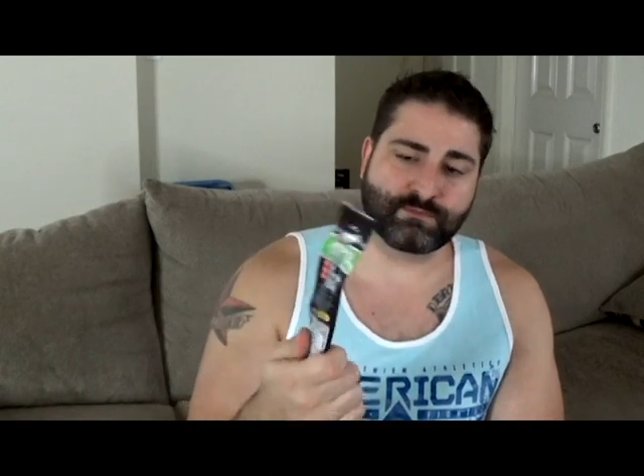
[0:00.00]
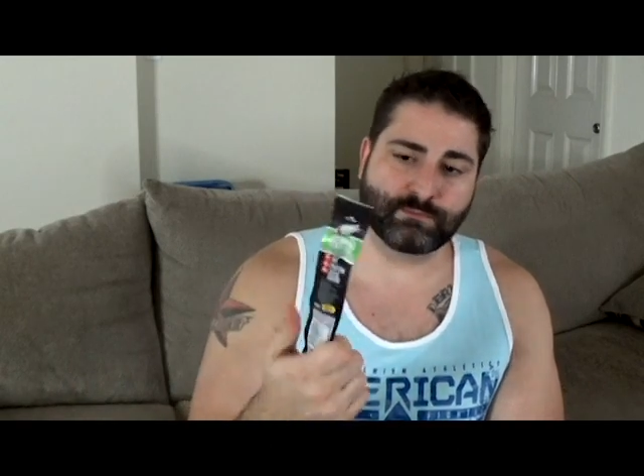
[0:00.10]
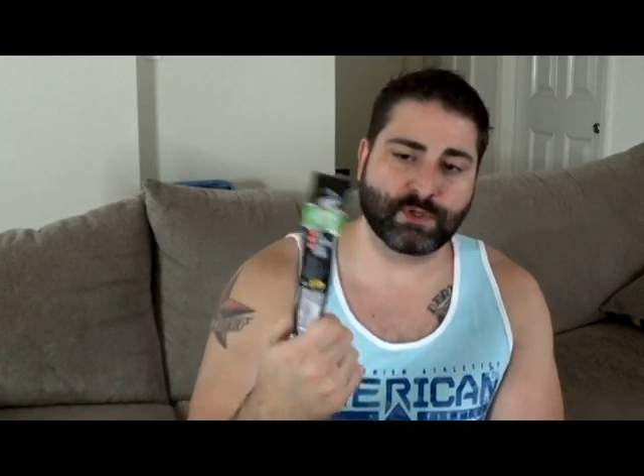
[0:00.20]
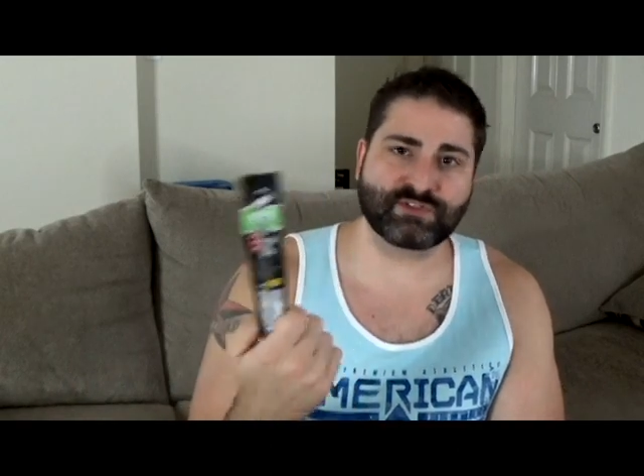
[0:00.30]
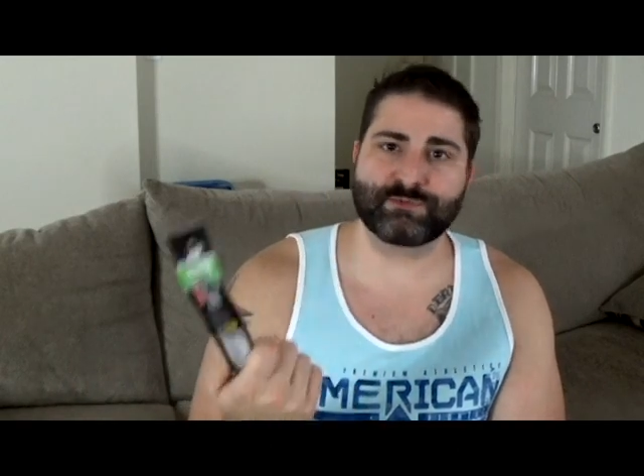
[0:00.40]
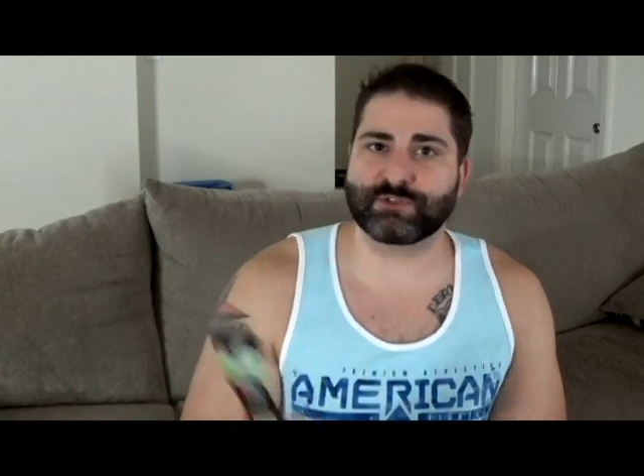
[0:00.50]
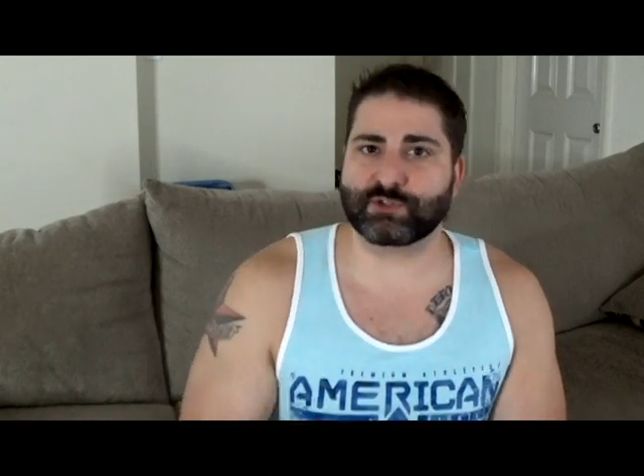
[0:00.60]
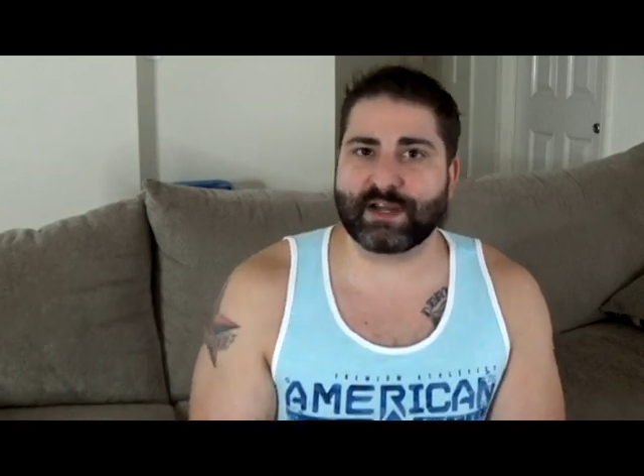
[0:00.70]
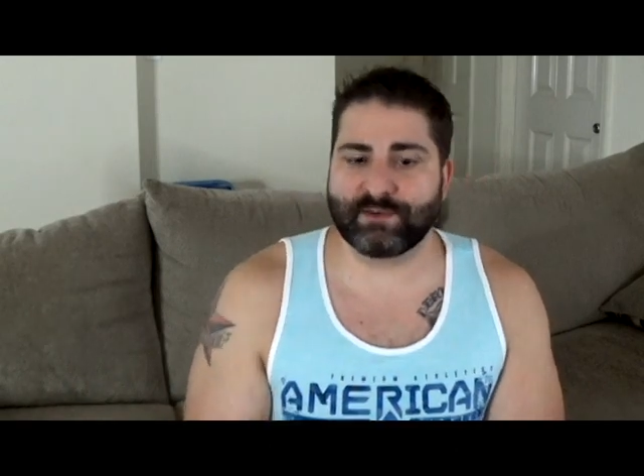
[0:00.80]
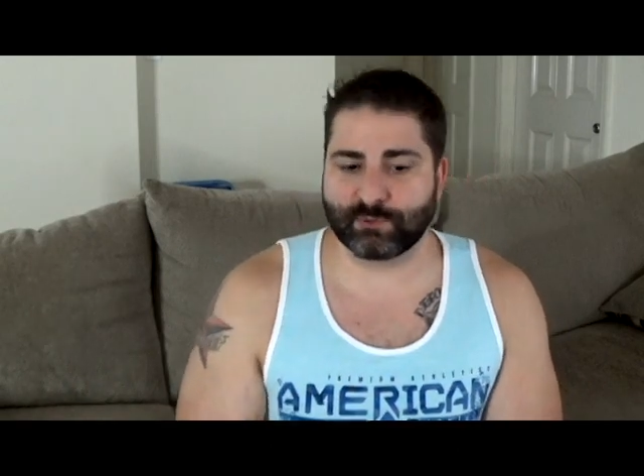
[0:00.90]
mostly for
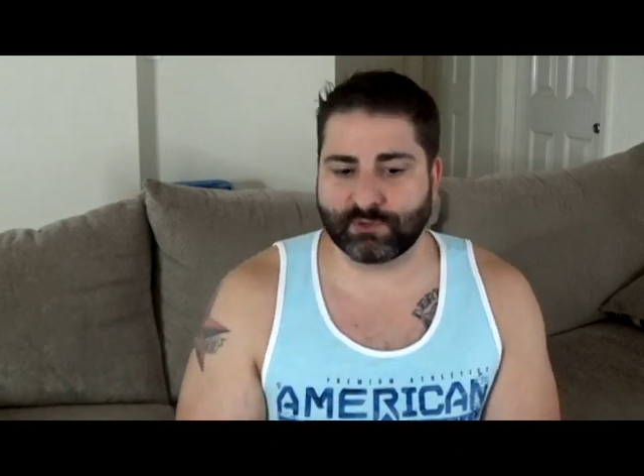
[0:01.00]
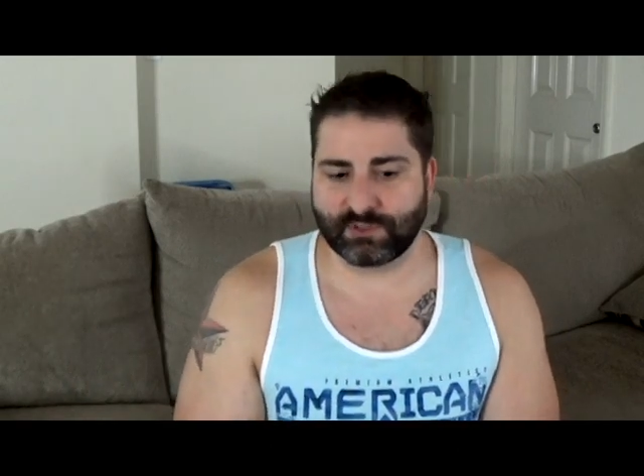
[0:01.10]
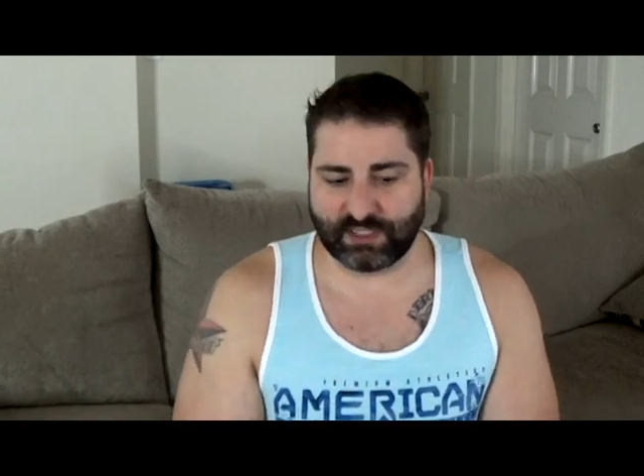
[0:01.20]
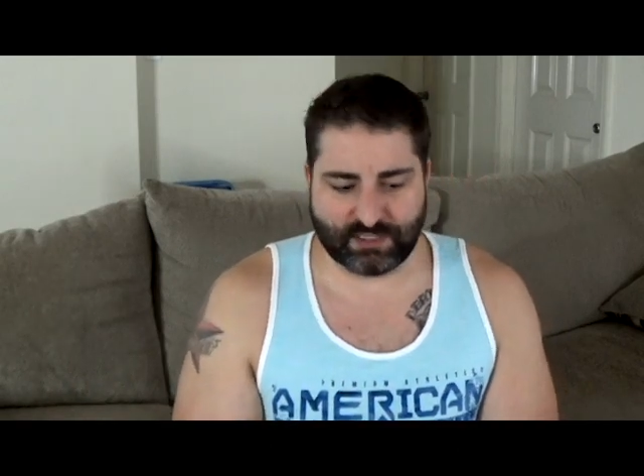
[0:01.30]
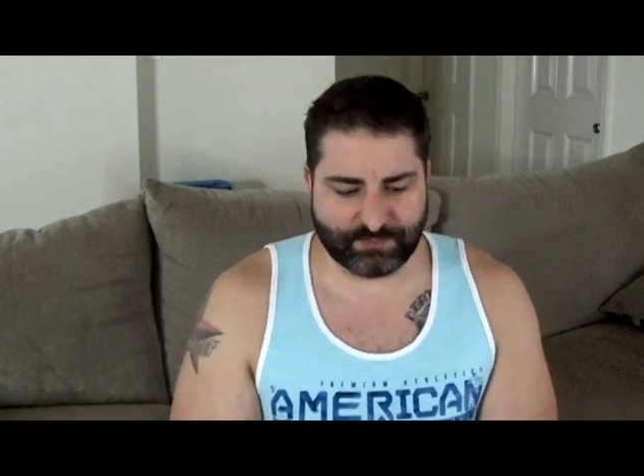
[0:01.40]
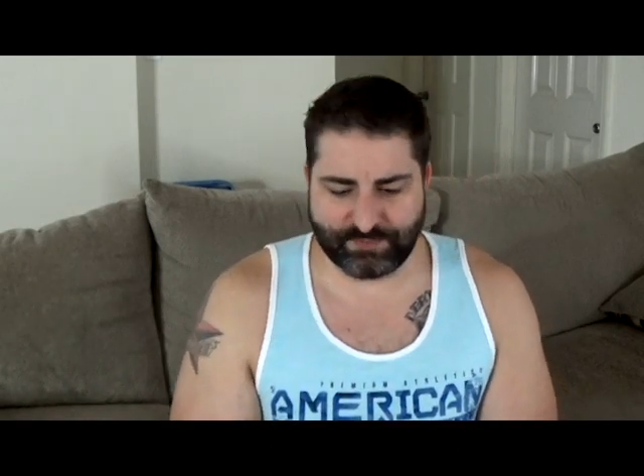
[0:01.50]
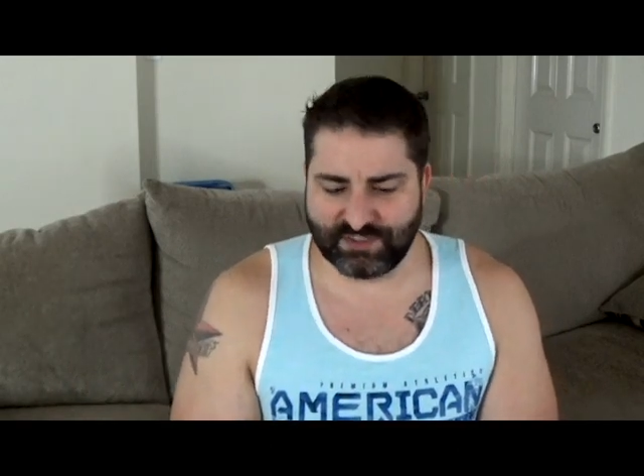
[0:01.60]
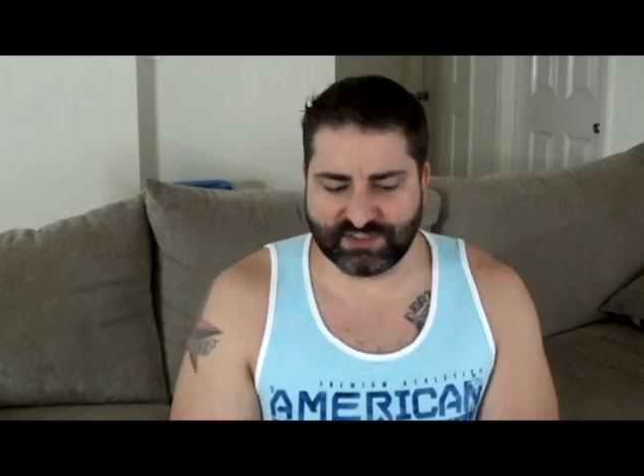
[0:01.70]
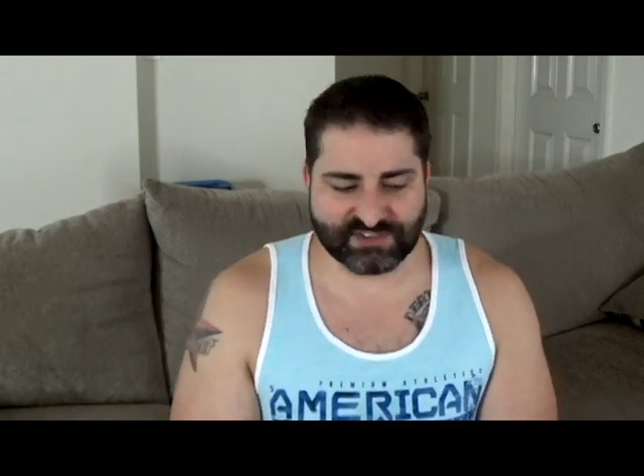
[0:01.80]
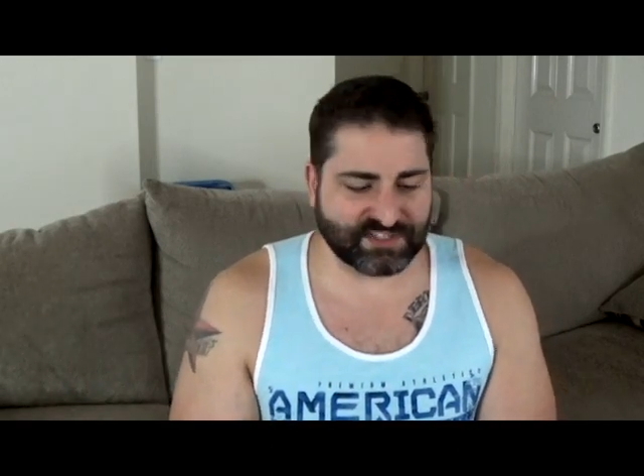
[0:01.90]
travel. I mean,
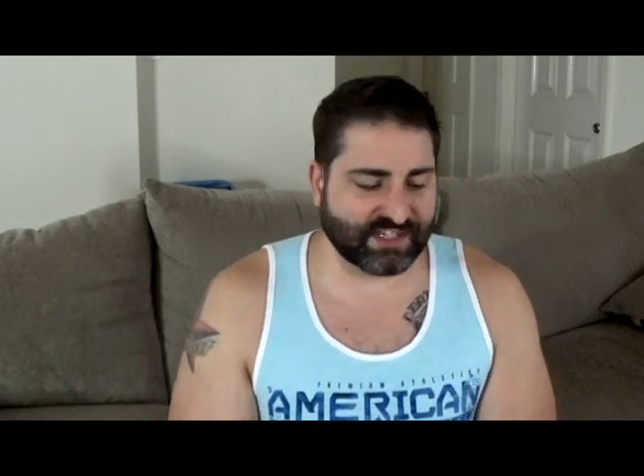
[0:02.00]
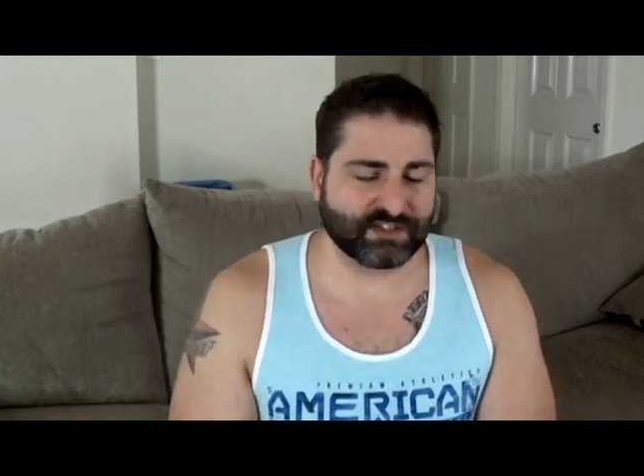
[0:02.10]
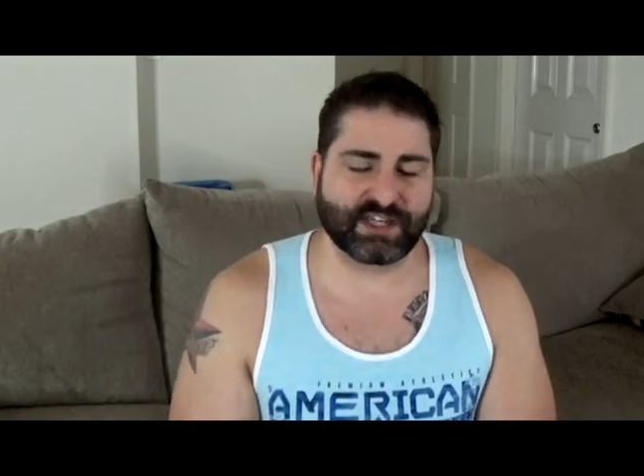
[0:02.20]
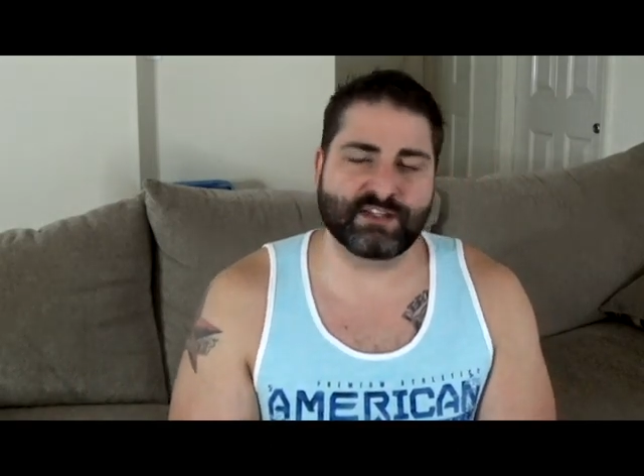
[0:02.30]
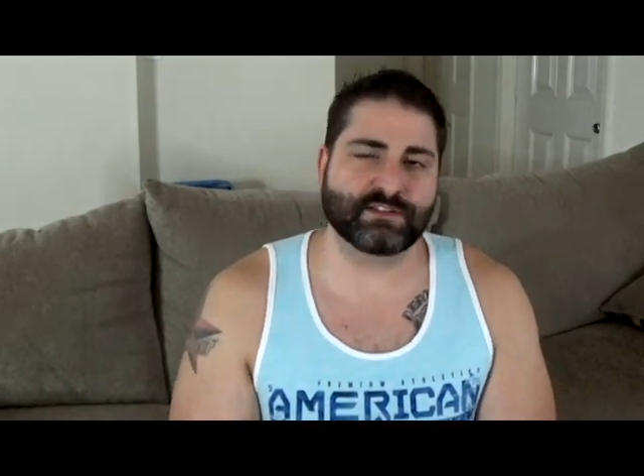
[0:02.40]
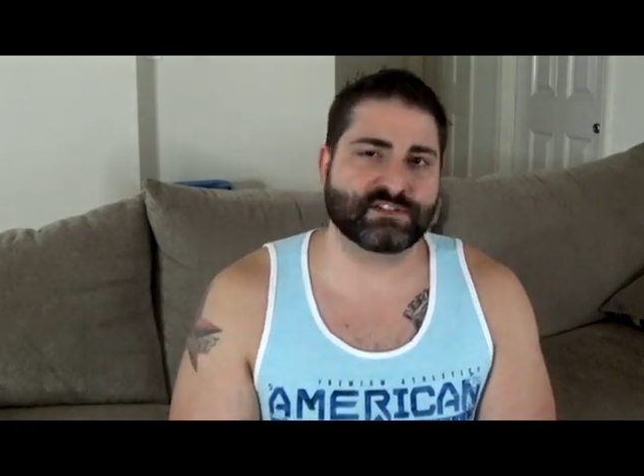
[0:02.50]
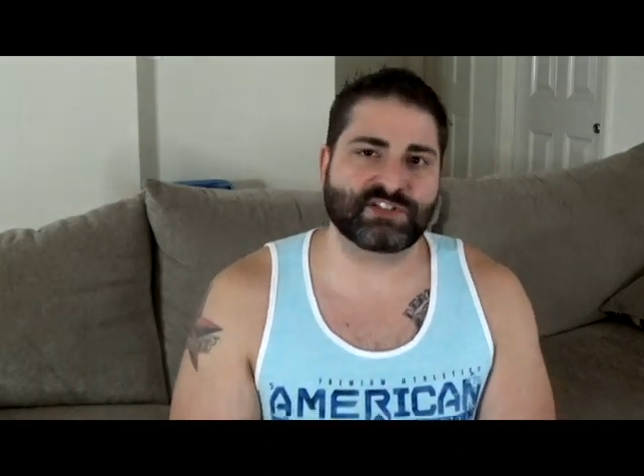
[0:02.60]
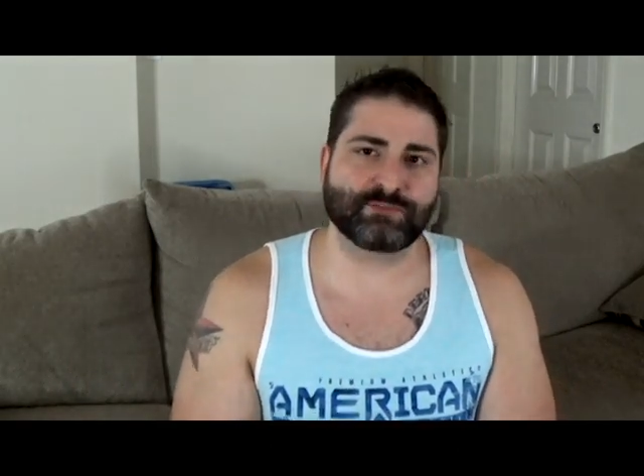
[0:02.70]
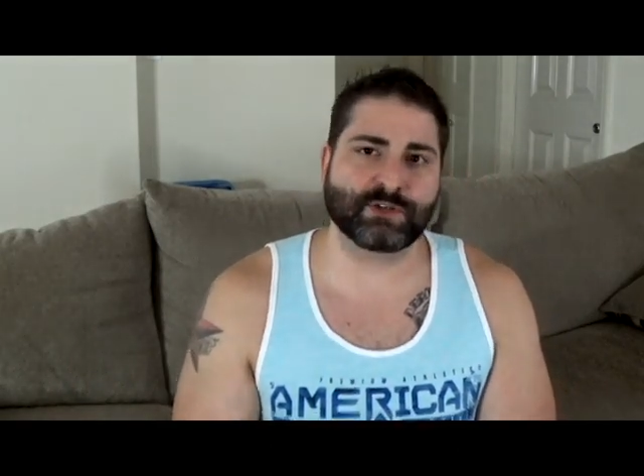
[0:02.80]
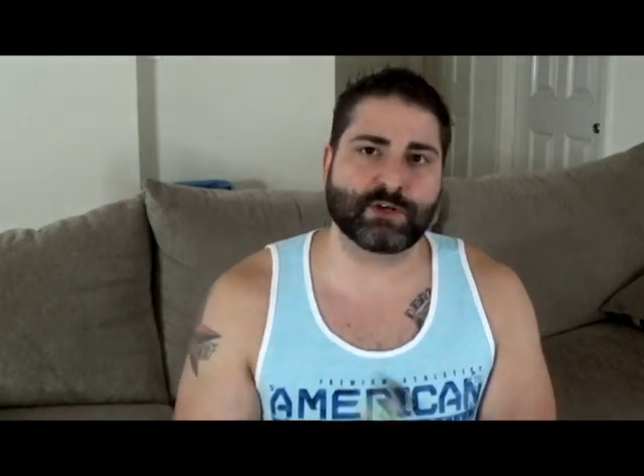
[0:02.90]
you can stack on any of this
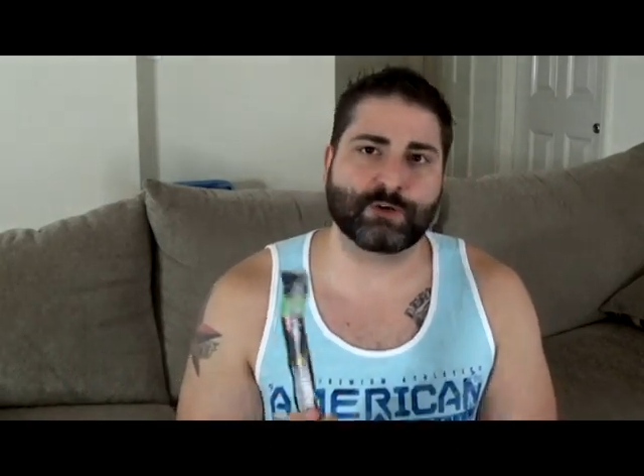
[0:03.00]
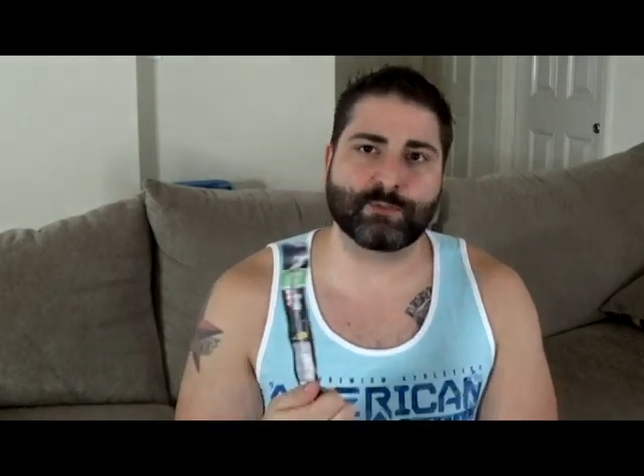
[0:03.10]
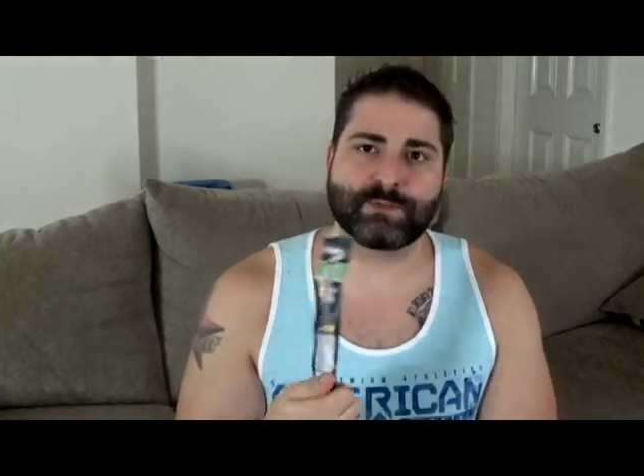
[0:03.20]
stuff at home,